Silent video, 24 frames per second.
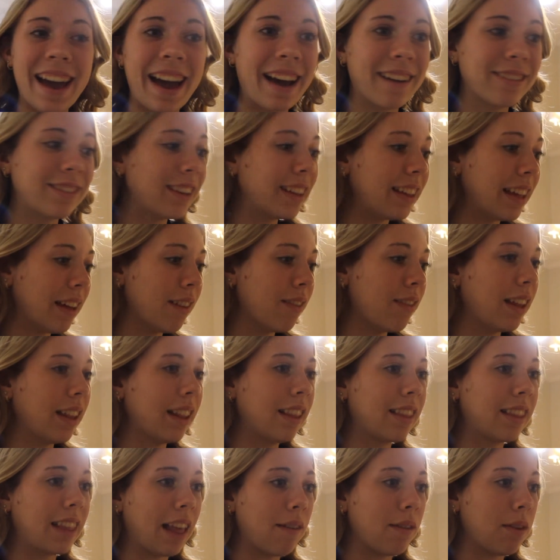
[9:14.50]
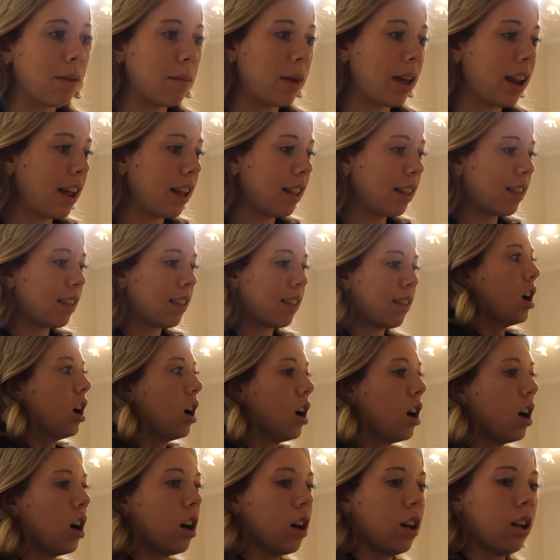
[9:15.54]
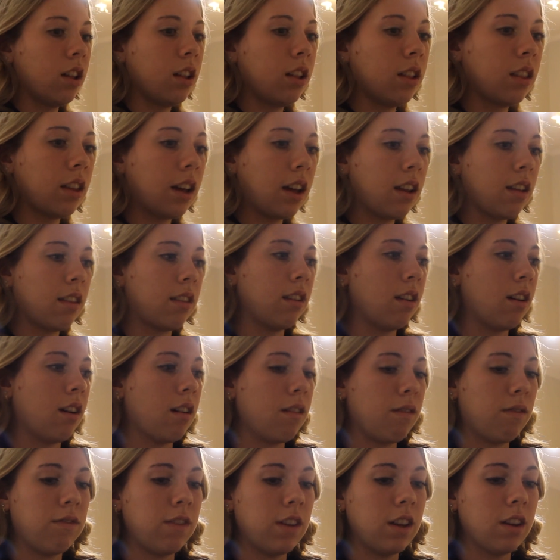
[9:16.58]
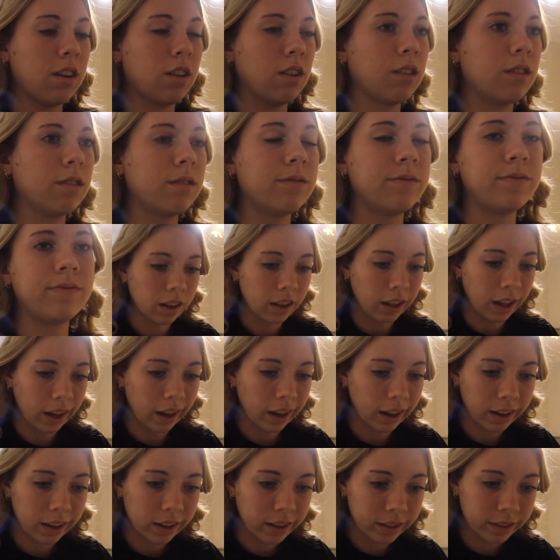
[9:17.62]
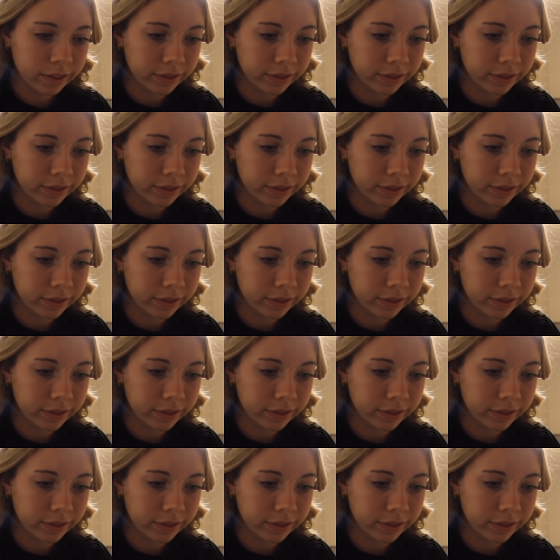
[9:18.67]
I have to leave in seven minutes. Oh. Oh, that does not feel like